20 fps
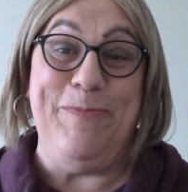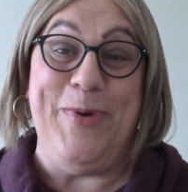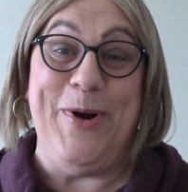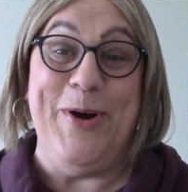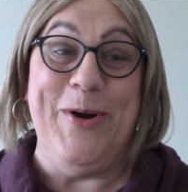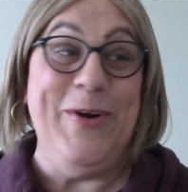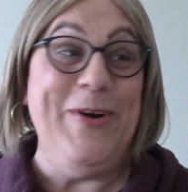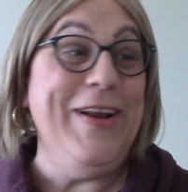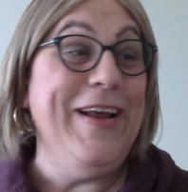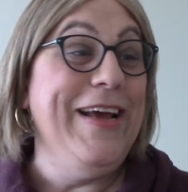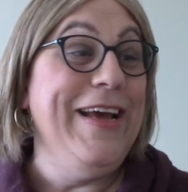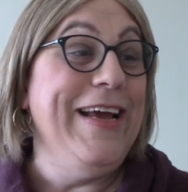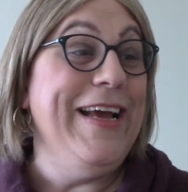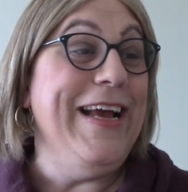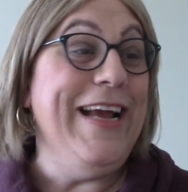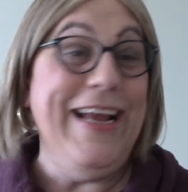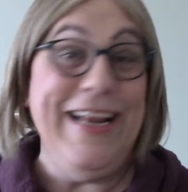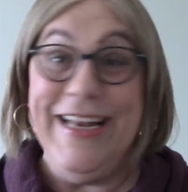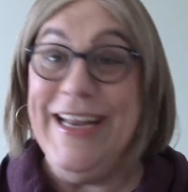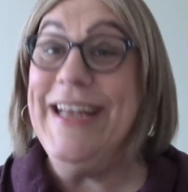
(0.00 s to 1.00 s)
part
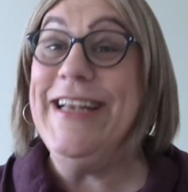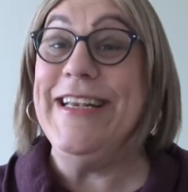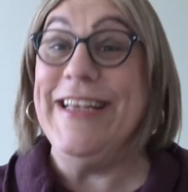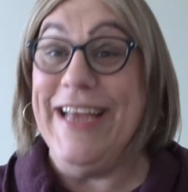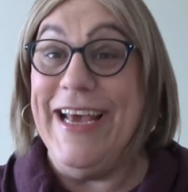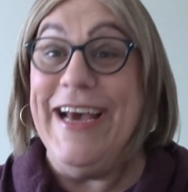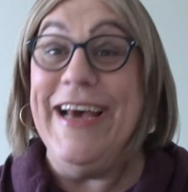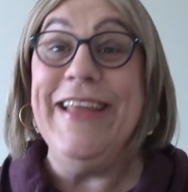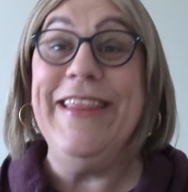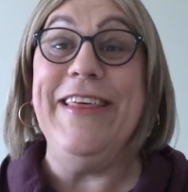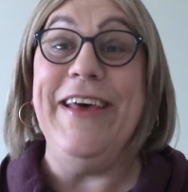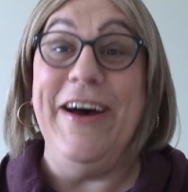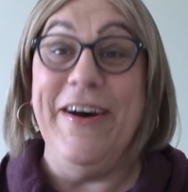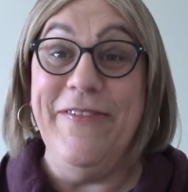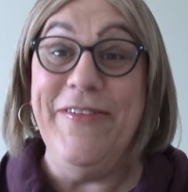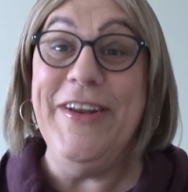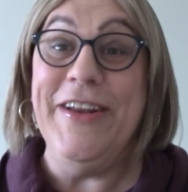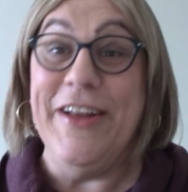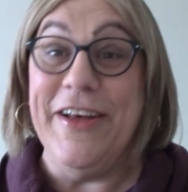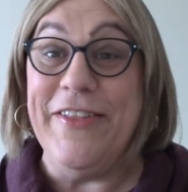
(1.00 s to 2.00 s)
in the death
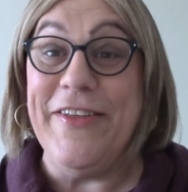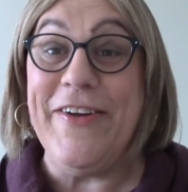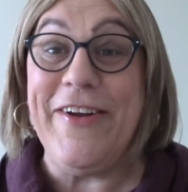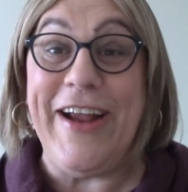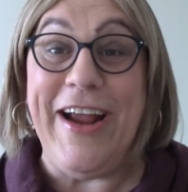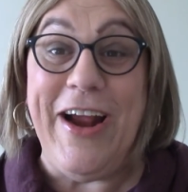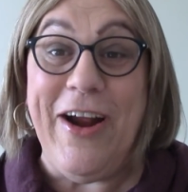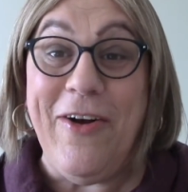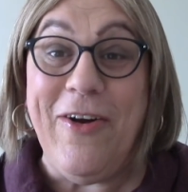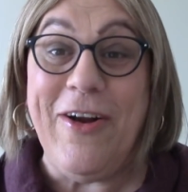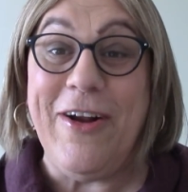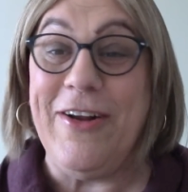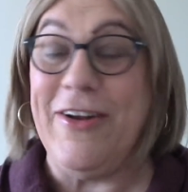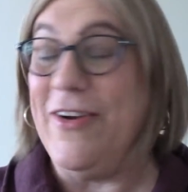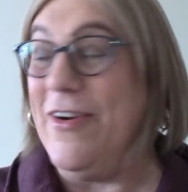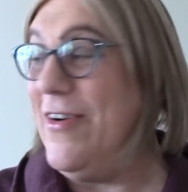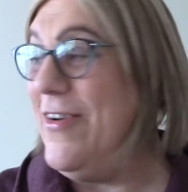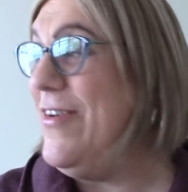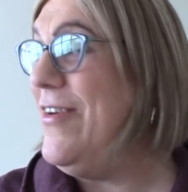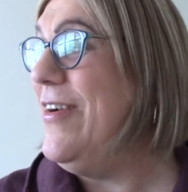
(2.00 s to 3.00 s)
of another
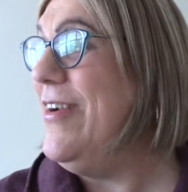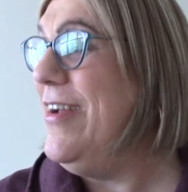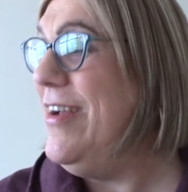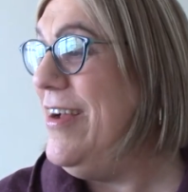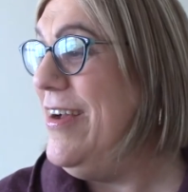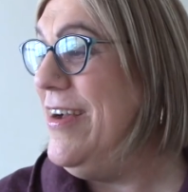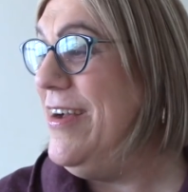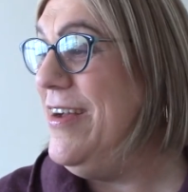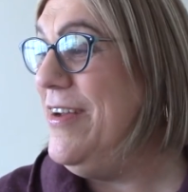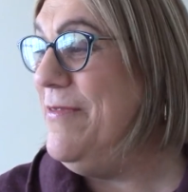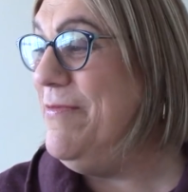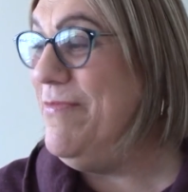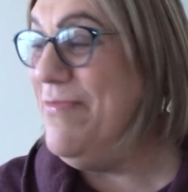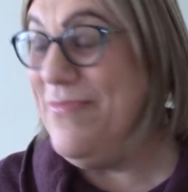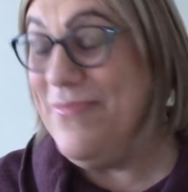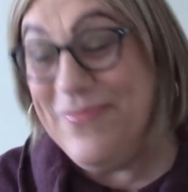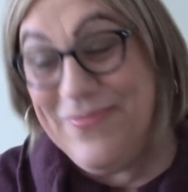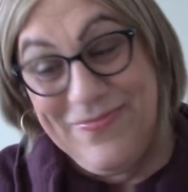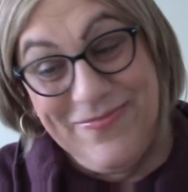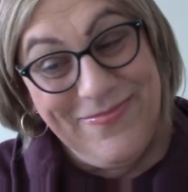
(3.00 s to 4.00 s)
character. Um,
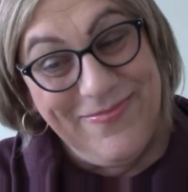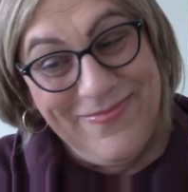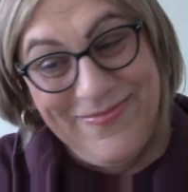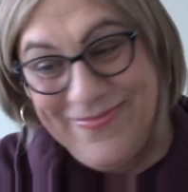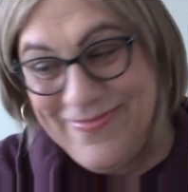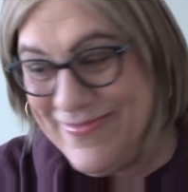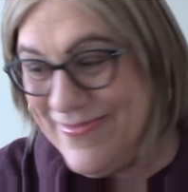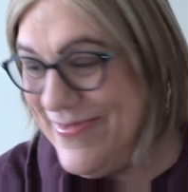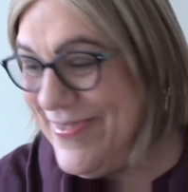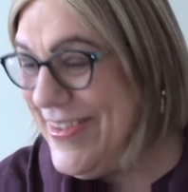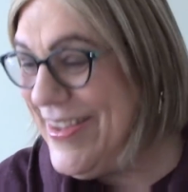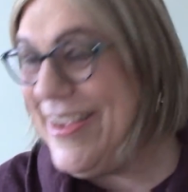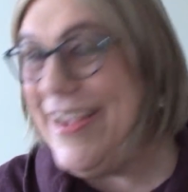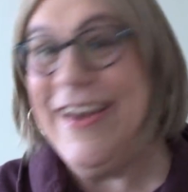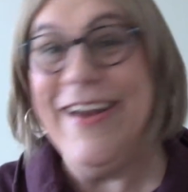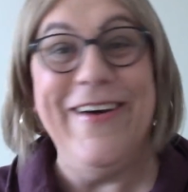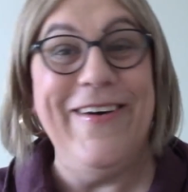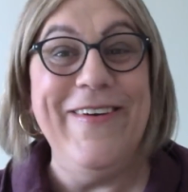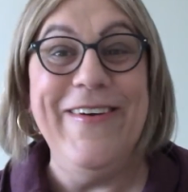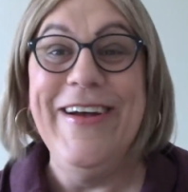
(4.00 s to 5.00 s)

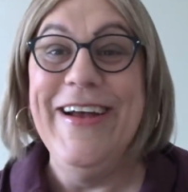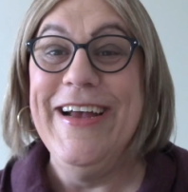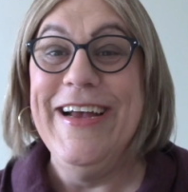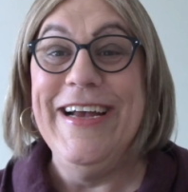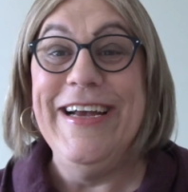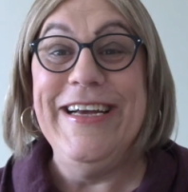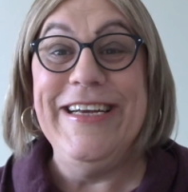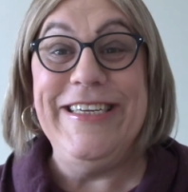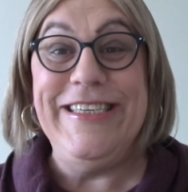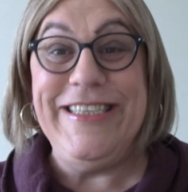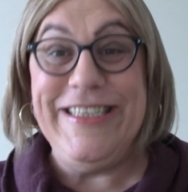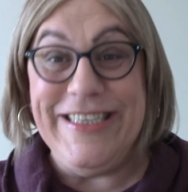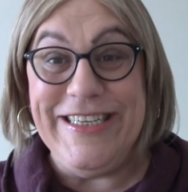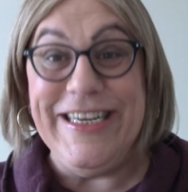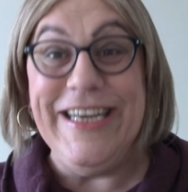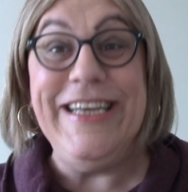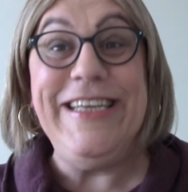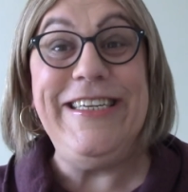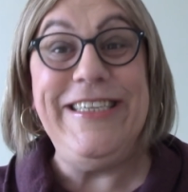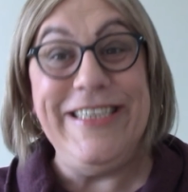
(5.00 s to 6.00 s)
you know,
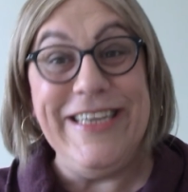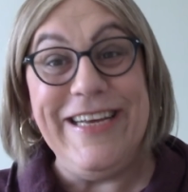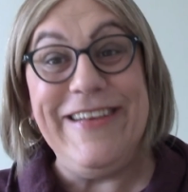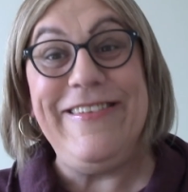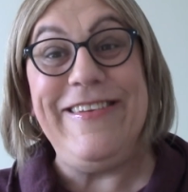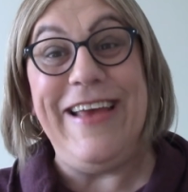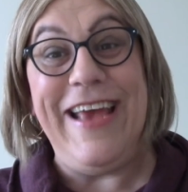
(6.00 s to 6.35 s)
shit just